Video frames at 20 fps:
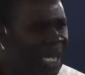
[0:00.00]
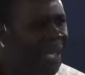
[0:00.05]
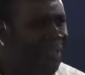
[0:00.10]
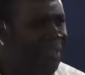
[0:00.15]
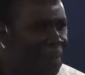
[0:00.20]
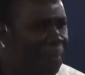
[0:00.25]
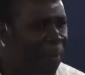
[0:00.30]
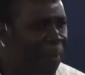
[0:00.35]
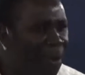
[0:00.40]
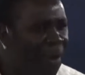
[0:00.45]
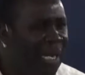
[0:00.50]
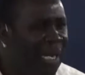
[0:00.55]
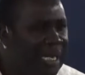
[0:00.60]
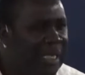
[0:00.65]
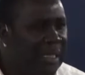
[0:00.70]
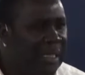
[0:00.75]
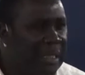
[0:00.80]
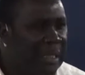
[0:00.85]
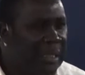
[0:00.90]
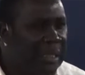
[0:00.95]
You get the
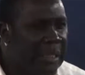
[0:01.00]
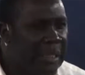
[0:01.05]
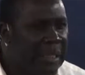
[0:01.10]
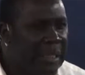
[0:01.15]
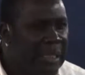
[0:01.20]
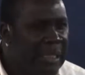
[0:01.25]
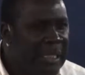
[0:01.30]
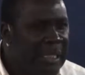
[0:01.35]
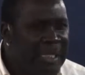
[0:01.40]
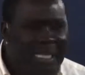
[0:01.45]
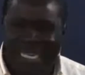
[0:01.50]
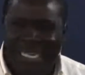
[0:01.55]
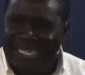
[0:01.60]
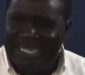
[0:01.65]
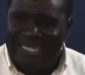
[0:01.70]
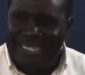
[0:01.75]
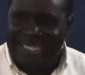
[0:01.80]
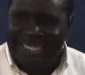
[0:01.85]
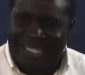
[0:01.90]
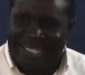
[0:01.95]
point?
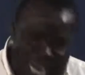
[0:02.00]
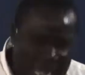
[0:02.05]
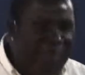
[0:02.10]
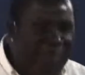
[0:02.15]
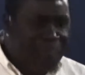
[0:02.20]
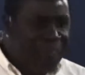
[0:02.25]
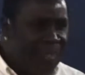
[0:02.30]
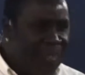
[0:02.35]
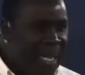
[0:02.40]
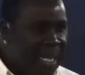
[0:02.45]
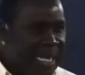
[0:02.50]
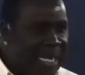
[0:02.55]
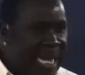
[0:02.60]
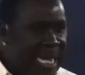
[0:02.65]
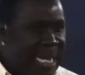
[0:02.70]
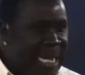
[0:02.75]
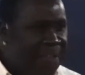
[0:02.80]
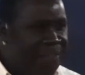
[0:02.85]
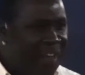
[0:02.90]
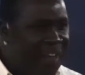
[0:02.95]
There is
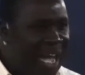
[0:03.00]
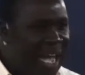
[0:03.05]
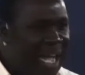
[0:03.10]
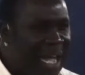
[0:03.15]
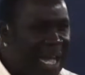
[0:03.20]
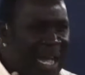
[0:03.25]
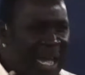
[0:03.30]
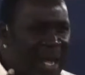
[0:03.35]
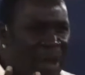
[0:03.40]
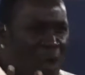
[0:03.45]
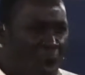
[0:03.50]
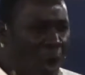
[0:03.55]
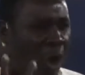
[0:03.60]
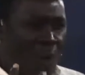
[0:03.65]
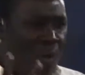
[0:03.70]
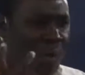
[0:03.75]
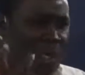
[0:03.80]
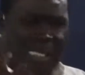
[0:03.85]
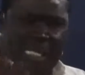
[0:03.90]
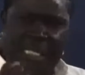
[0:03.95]
something they never
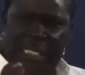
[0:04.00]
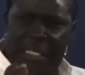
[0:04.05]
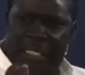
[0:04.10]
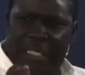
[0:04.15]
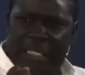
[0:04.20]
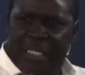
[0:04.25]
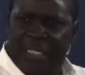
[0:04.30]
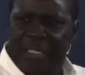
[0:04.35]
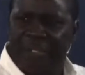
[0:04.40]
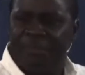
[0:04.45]
caught.